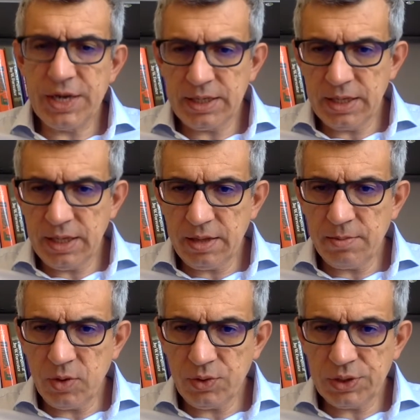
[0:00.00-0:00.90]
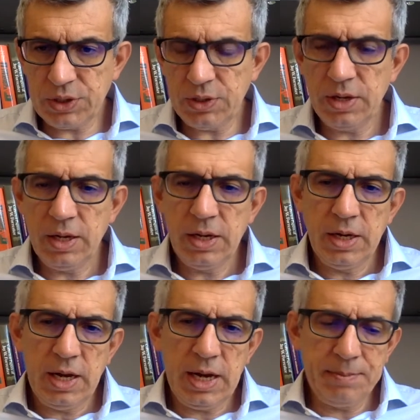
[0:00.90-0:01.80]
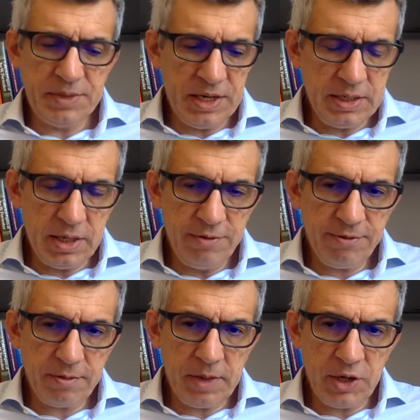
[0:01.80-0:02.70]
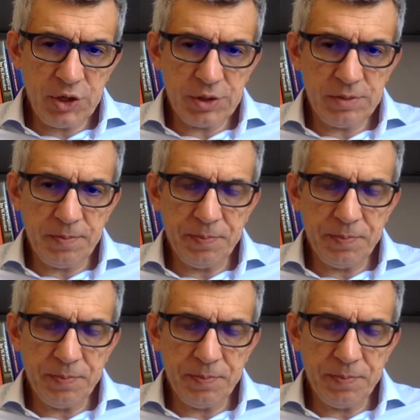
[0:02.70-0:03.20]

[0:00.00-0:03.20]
getting the most updated information,